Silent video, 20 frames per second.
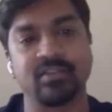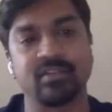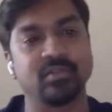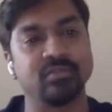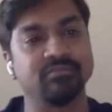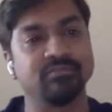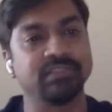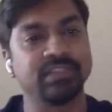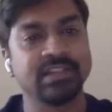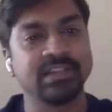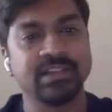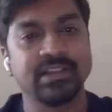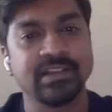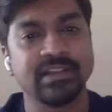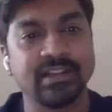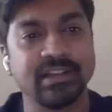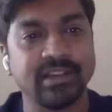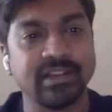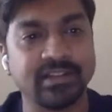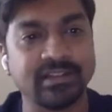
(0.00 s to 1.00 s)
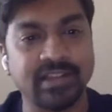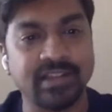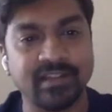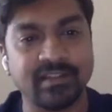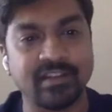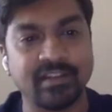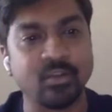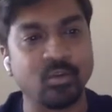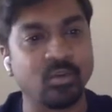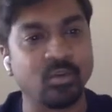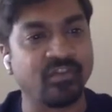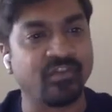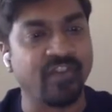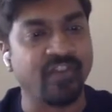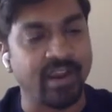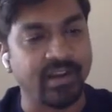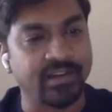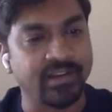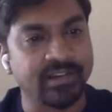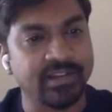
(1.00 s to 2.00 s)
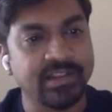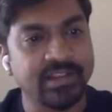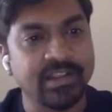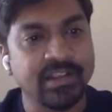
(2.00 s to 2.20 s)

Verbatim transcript: So uh, that's a known fact.